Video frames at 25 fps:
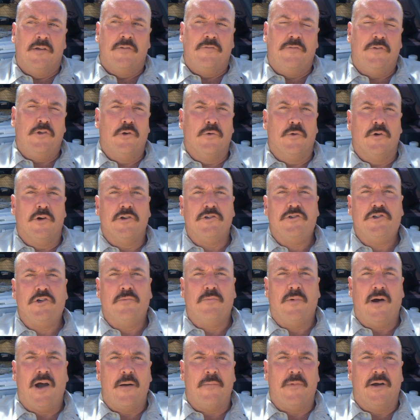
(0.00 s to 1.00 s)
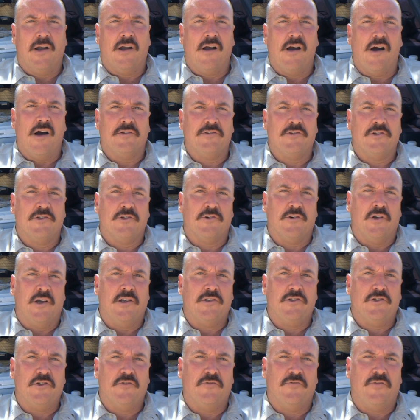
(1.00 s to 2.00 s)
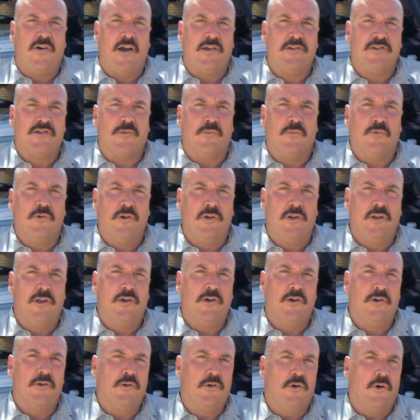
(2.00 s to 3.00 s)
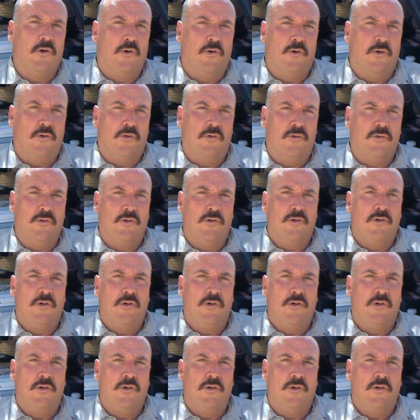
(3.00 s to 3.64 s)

viewers who buy my concentrates who find some really good gold,